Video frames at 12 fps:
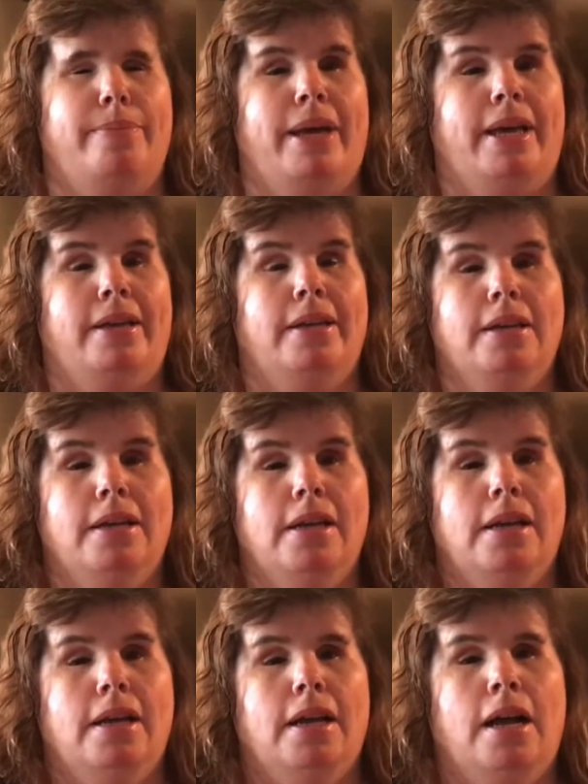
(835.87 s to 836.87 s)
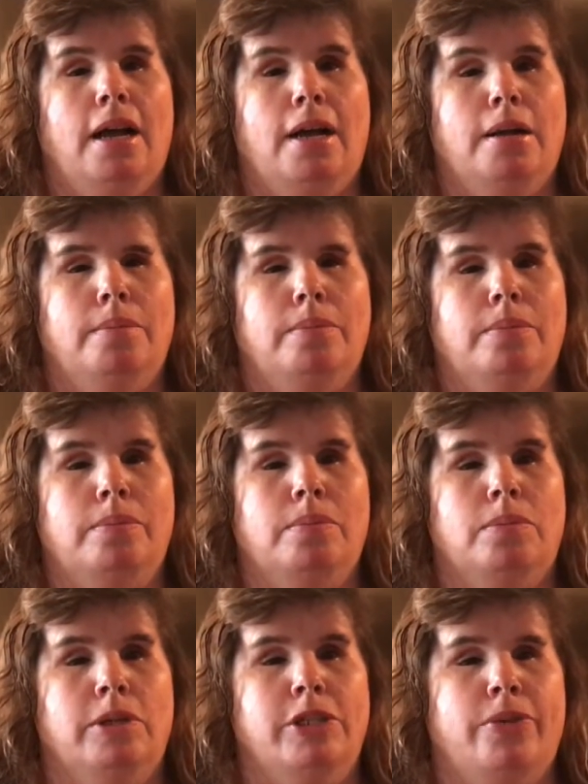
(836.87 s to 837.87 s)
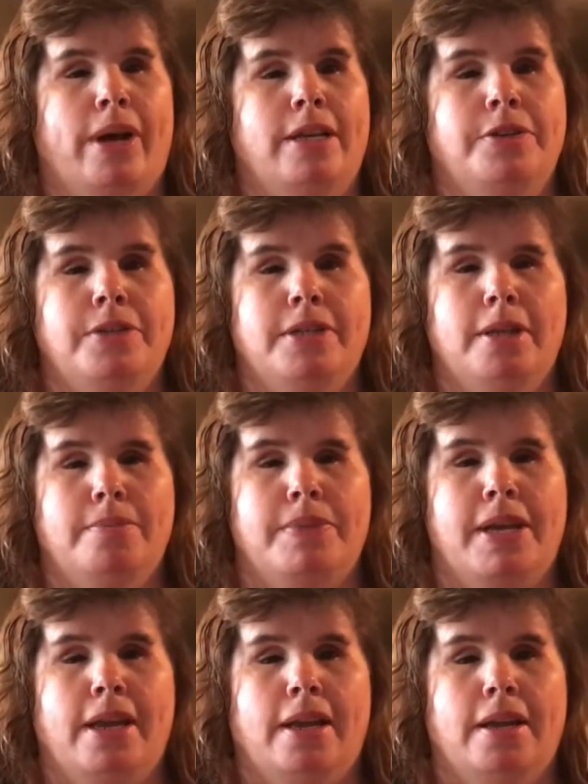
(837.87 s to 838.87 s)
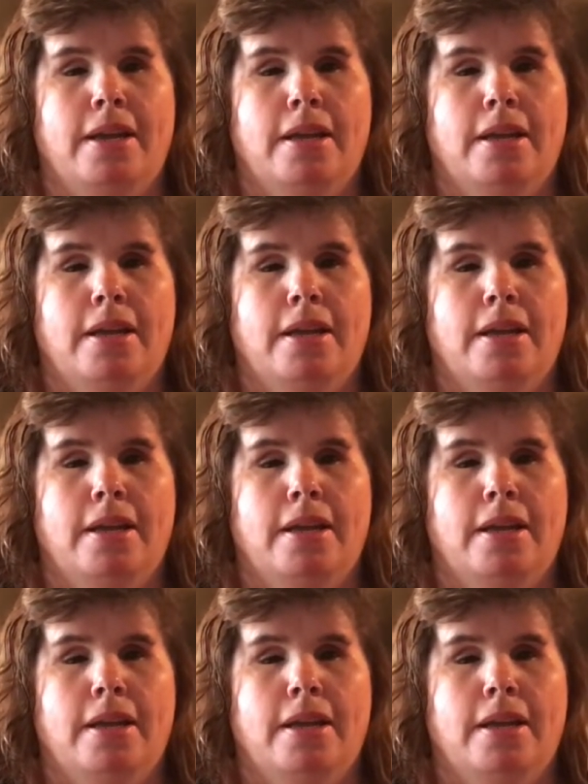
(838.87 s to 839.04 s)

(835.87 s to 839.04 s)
But we try to do something.